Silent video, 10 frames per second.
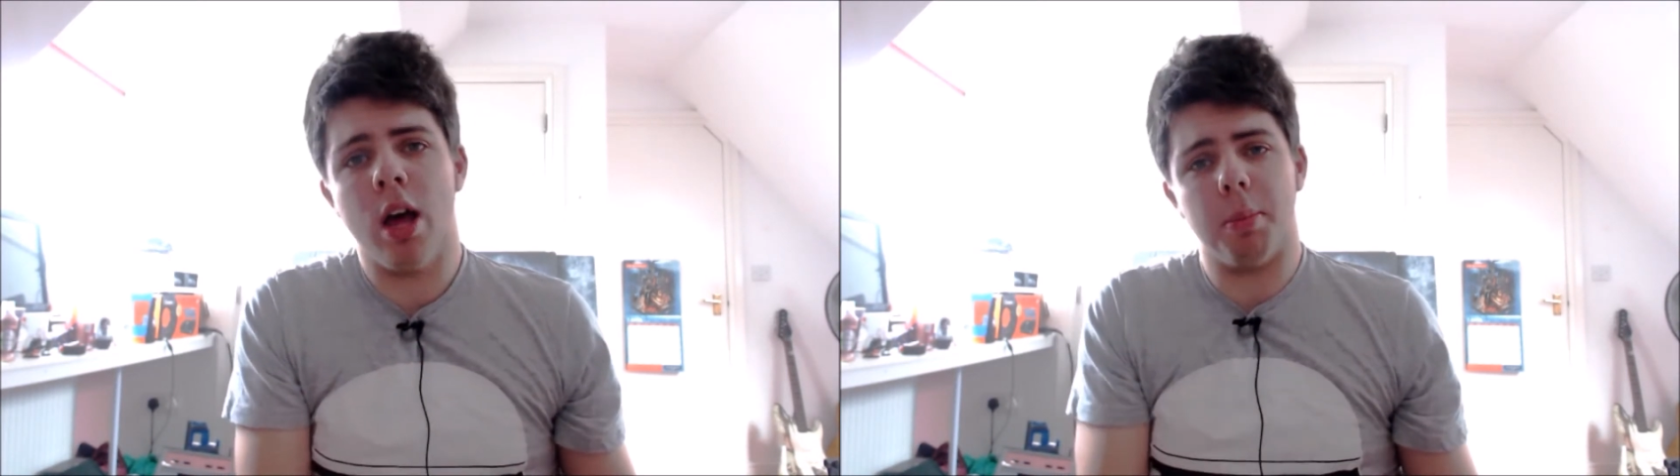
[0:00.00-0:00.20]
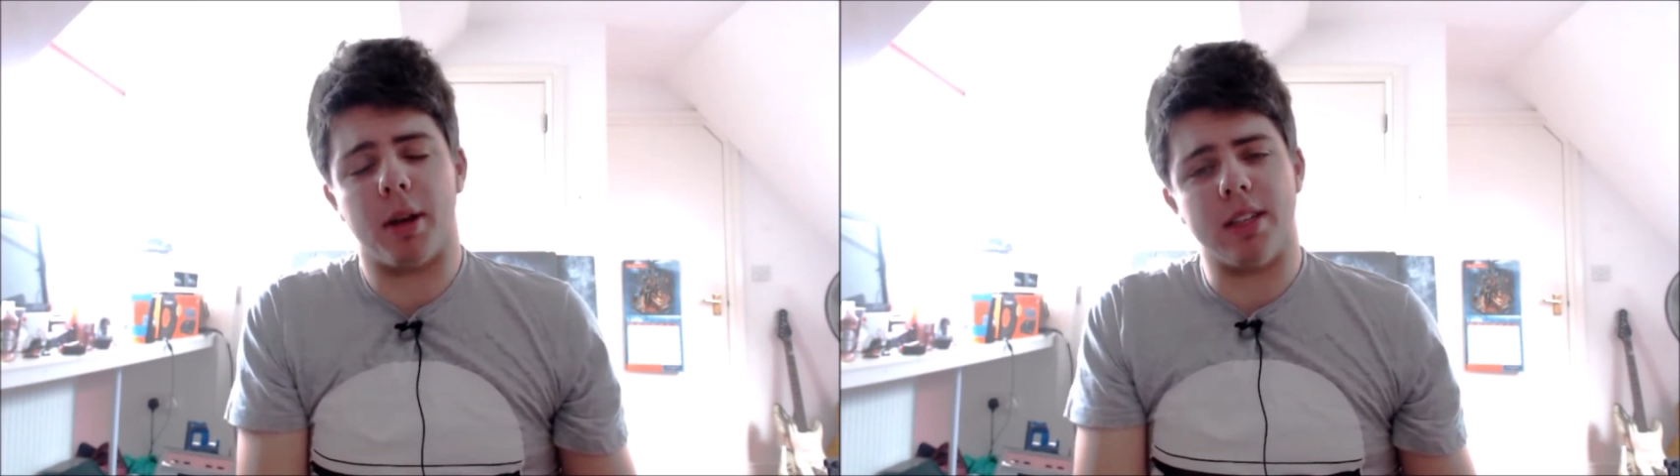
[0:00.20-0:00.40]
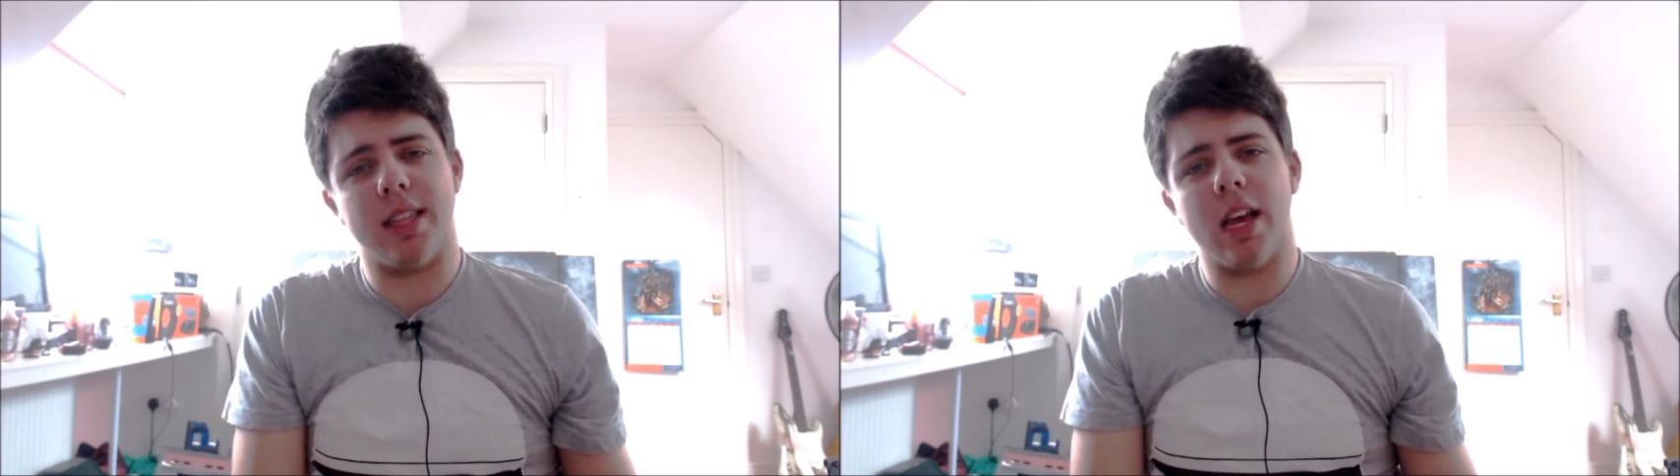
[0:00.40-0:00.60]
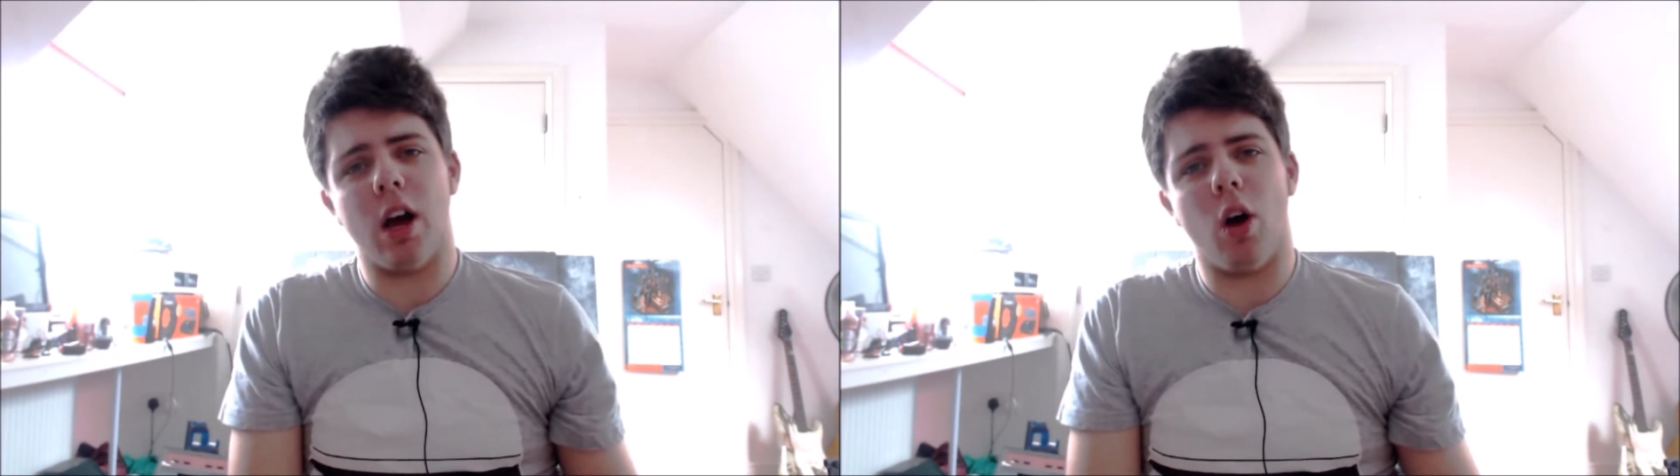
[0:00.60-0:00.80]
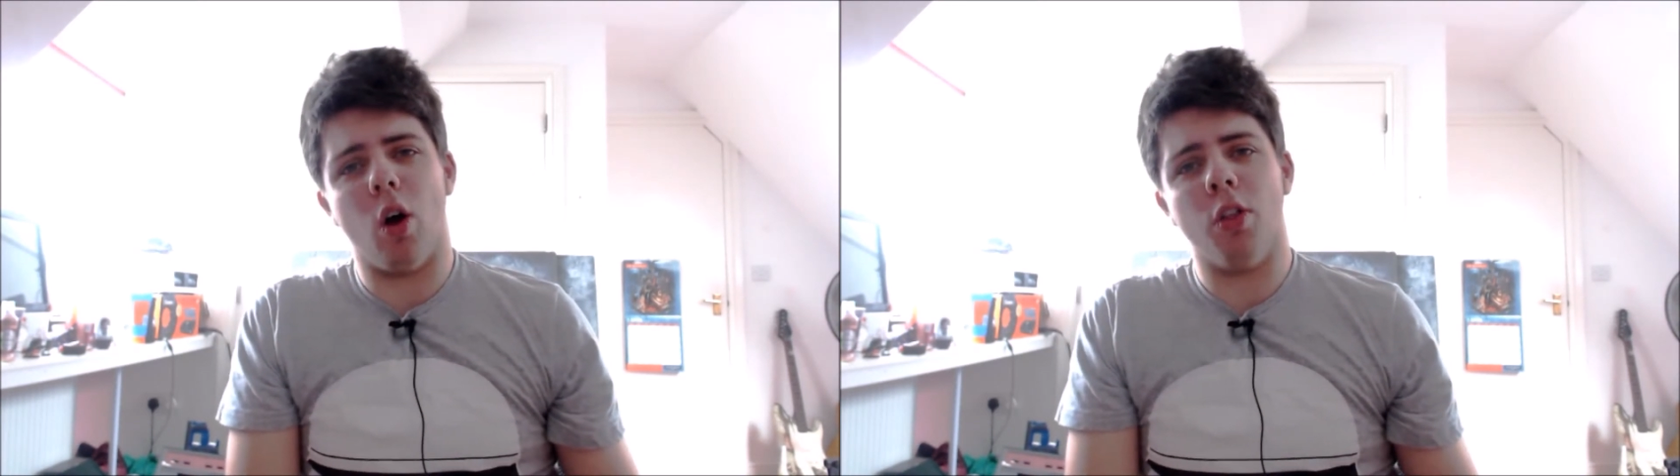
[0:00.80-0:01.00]
because they
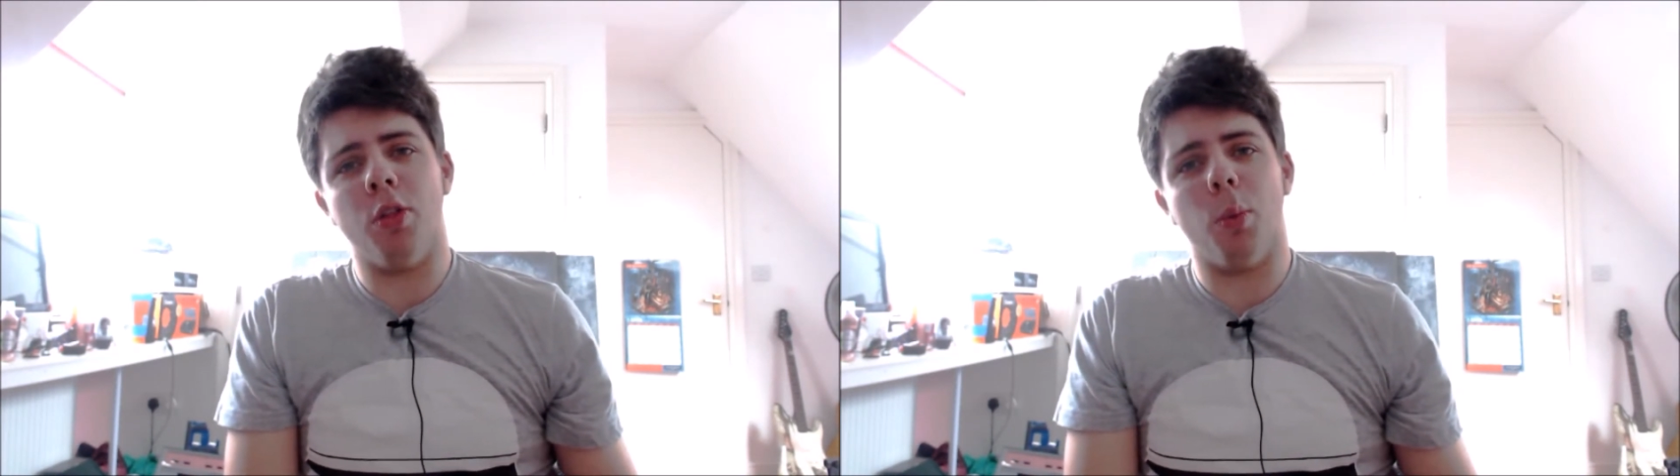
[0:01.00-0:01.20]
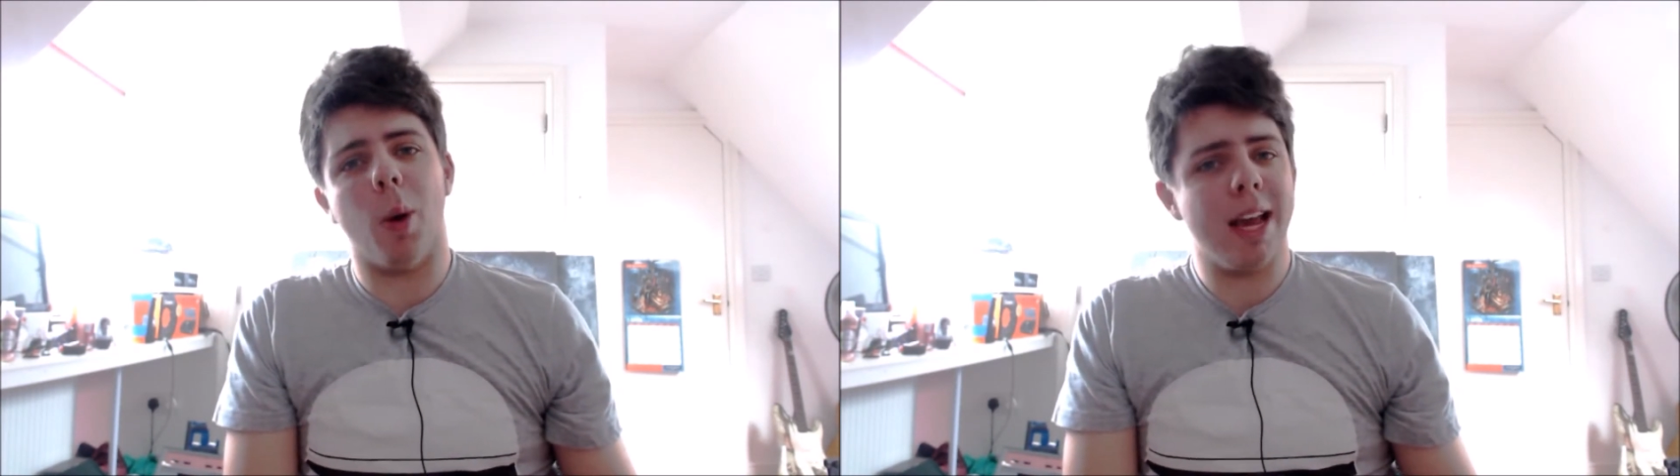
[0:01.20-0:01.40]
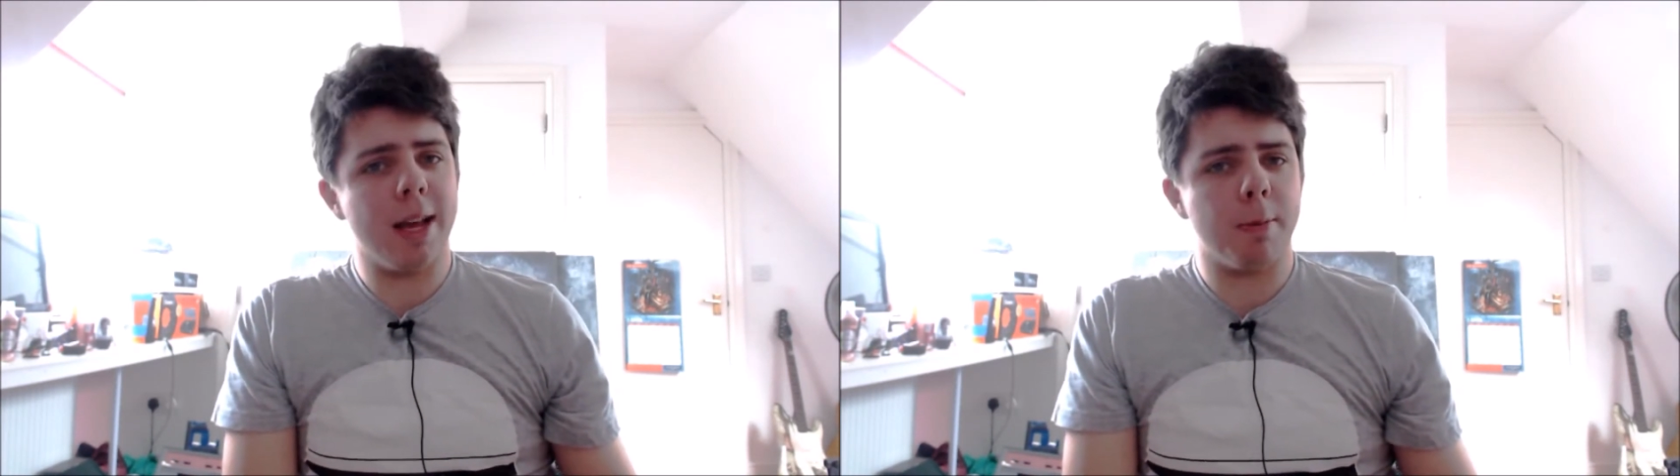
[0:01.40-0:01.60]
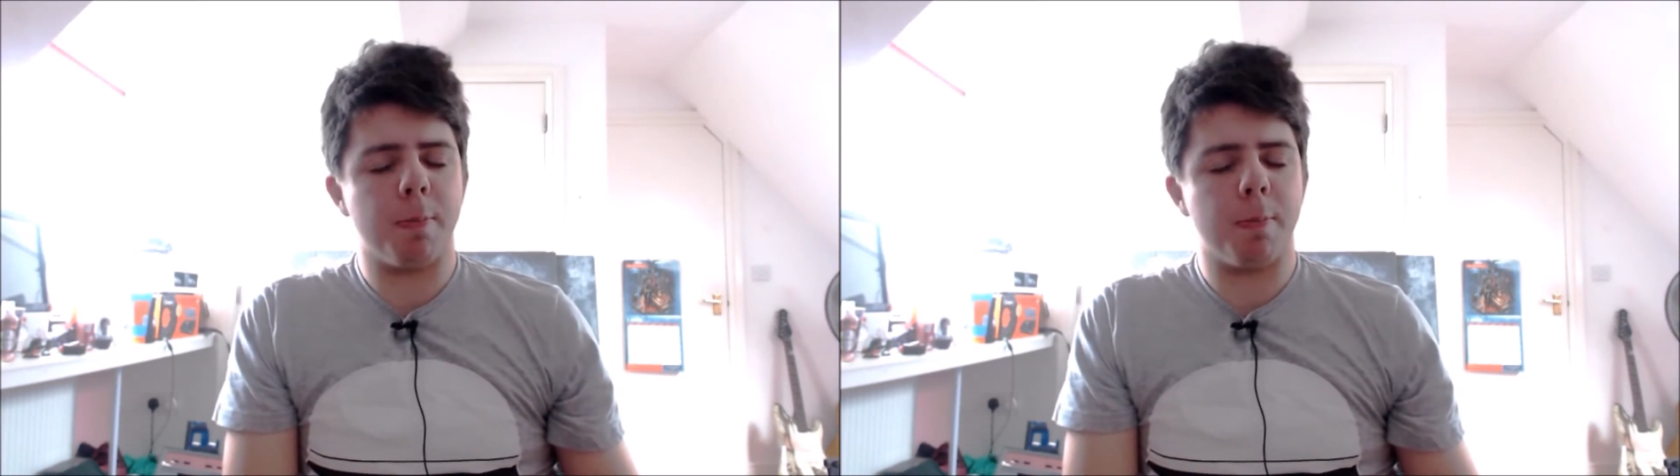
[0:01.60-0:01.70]
are on the way.